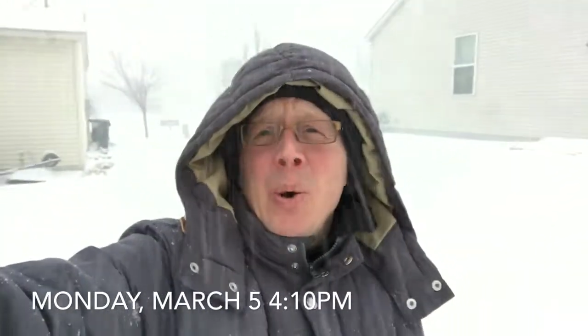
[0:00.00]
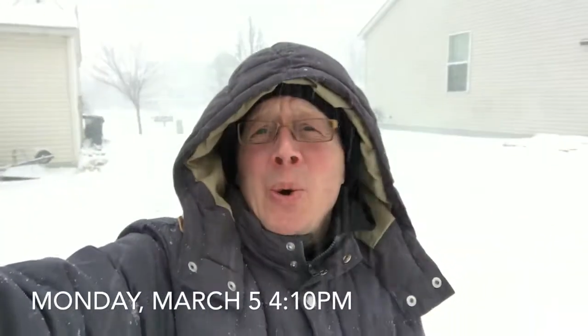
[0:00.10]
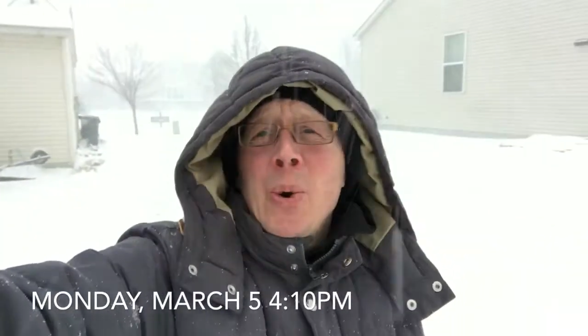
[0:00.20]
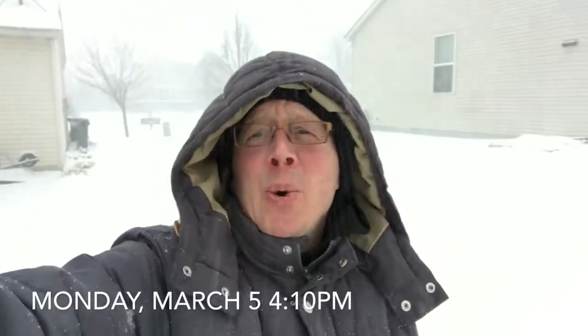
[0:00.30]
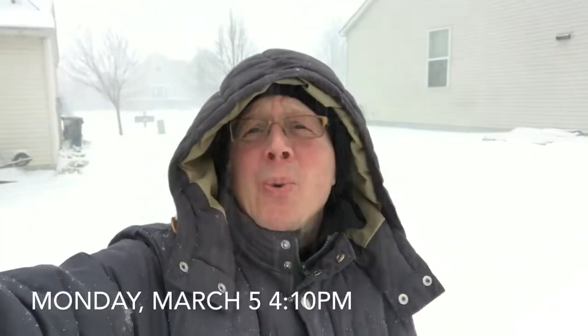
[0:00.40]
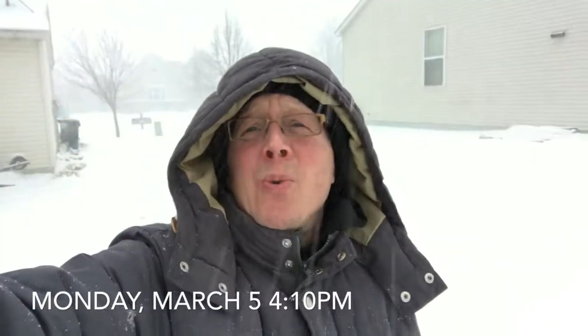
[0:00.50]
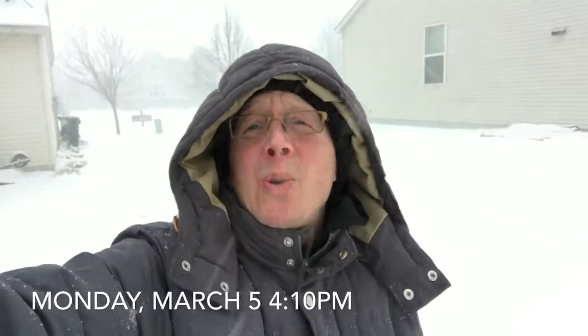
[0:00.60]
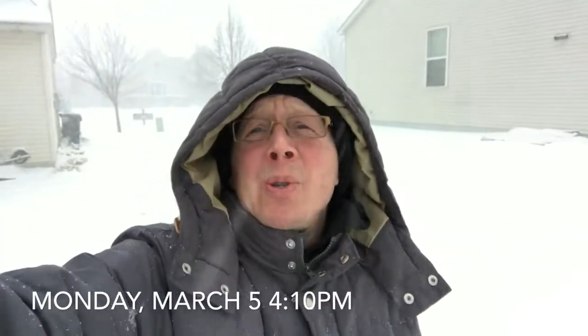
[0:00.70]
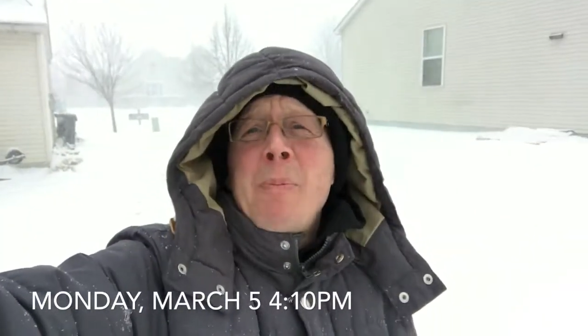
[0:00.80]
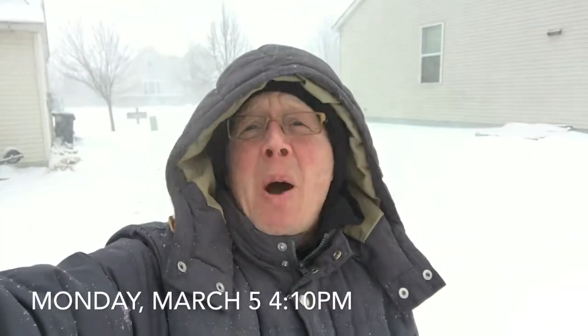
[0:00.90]
Ooh,
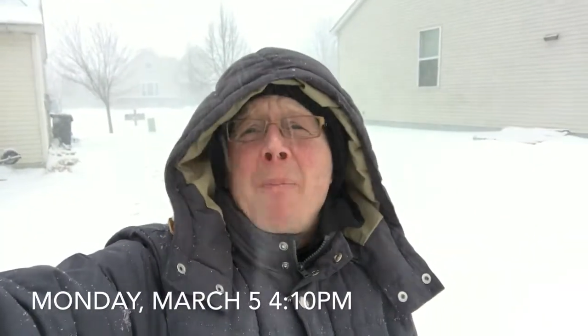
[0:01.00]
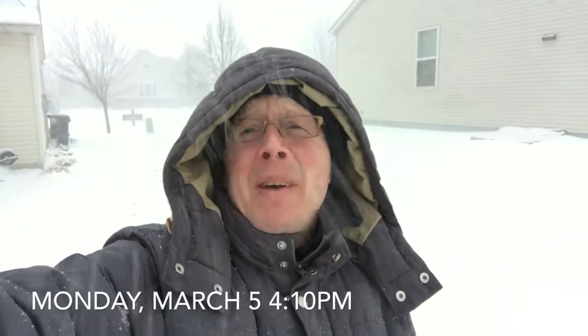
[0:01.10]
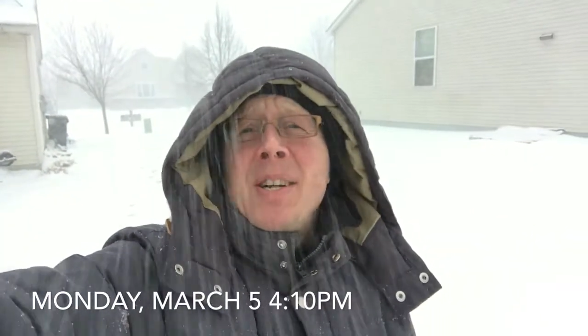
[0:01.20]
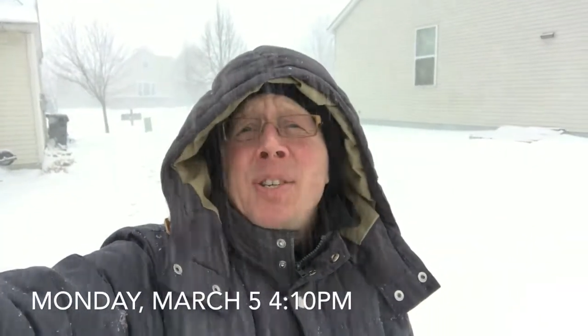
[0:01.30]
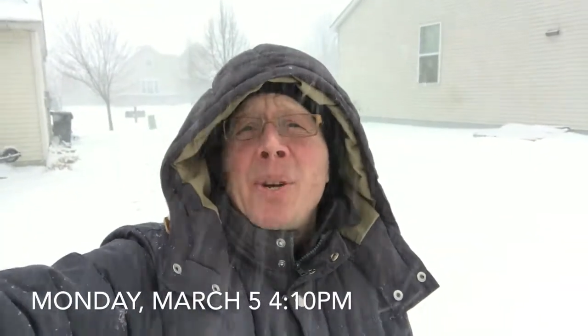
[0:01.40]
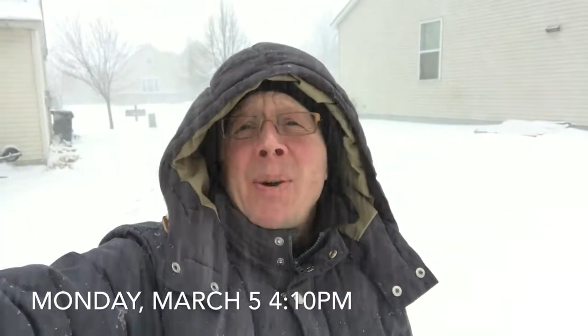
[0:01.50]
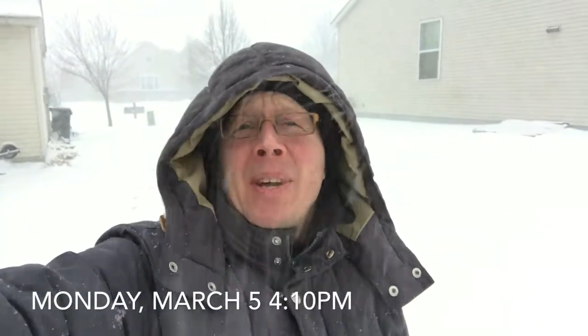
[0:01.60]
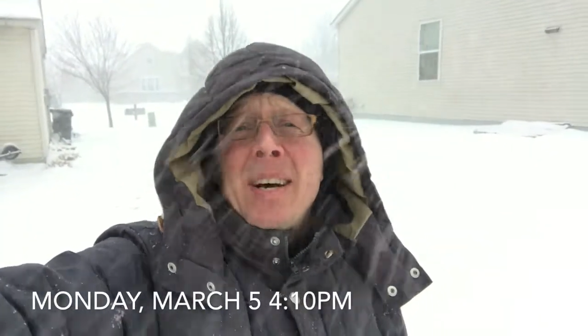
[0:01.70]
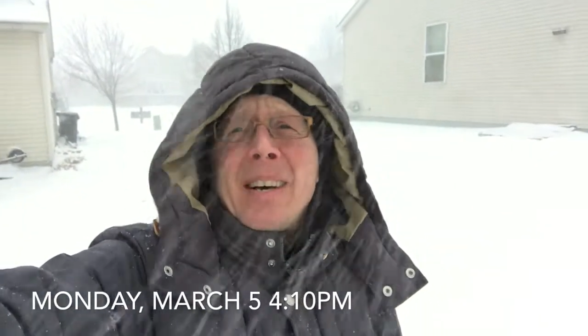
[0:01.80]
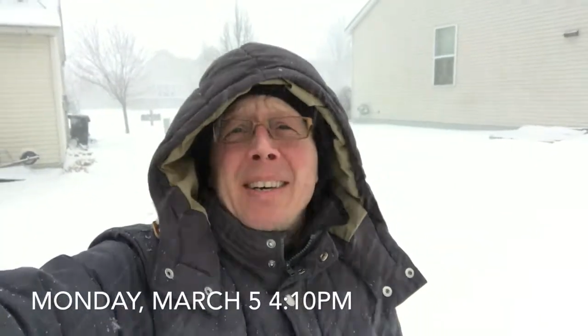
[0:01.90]
Rosemount,
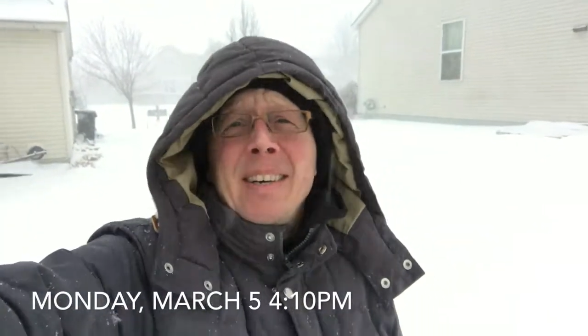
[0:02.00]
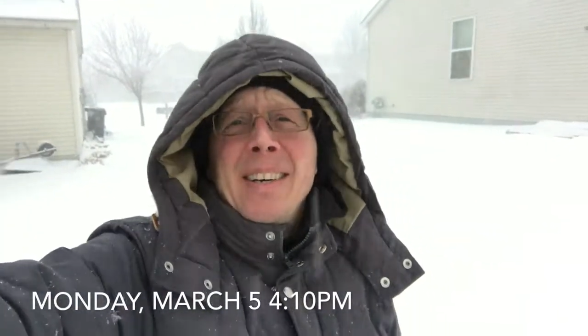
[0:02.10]
Minnesota.